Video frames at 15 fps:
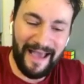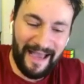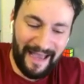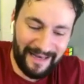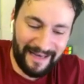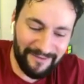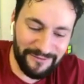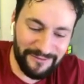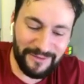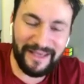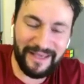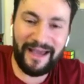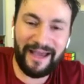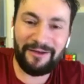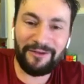I'd have to
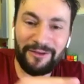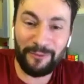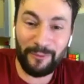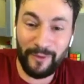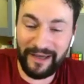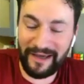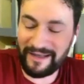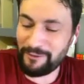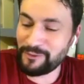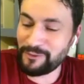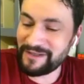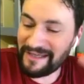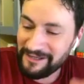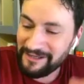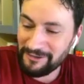get out of the way, and I
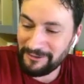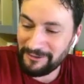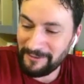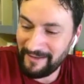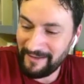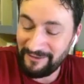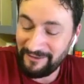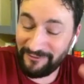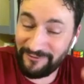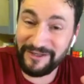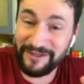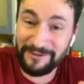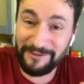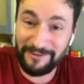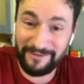would hear and
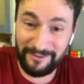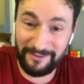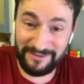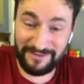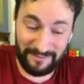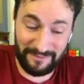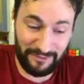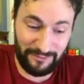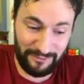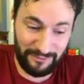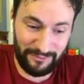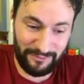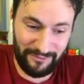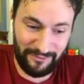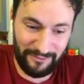feel, because
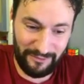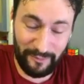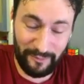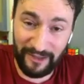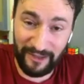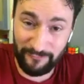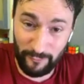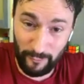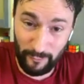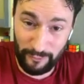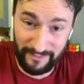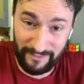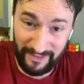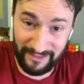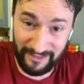the platform would
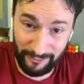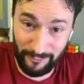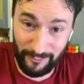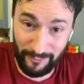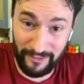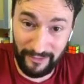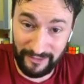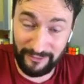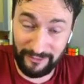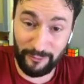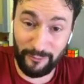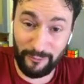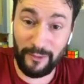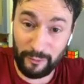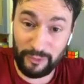hit the ground and the
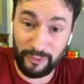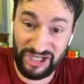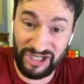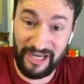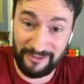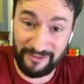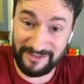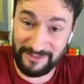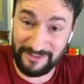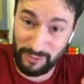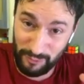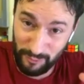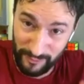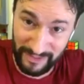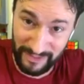ground would shake because it
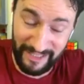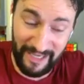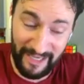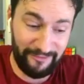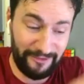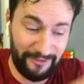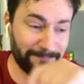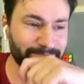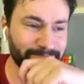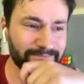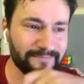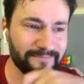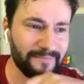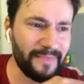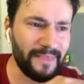was really heavy.
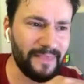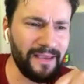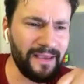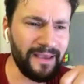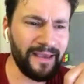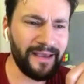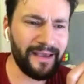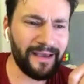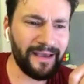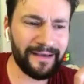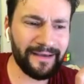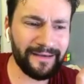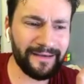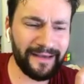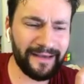
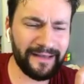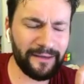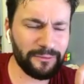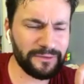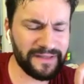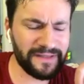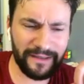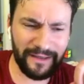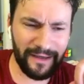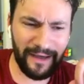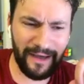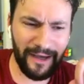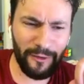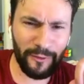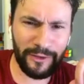And I was like,
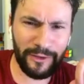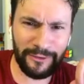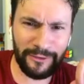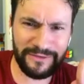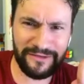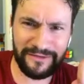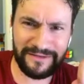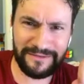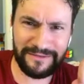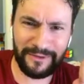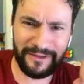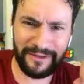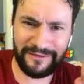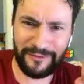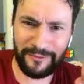how close does he
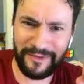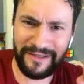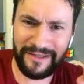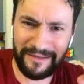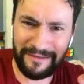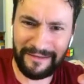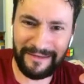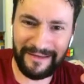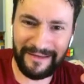want it to be?